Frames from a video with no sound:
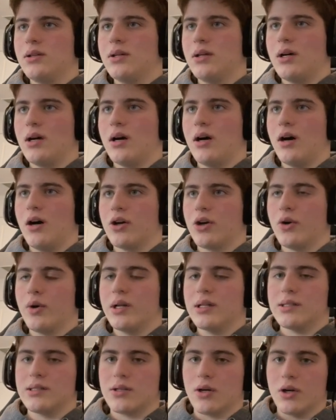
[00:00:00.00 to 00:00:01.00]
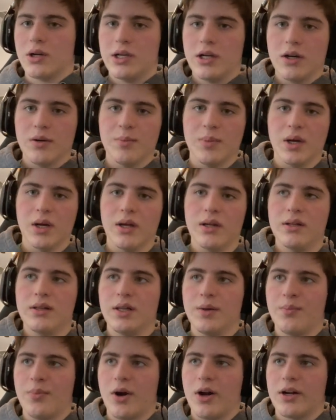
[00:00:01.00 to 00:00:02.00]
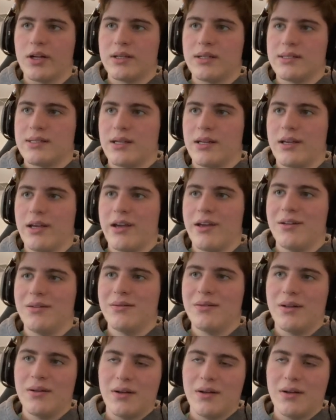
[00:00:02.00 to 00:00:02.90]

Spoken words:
I'll go ahead and start here, but the product is gonna get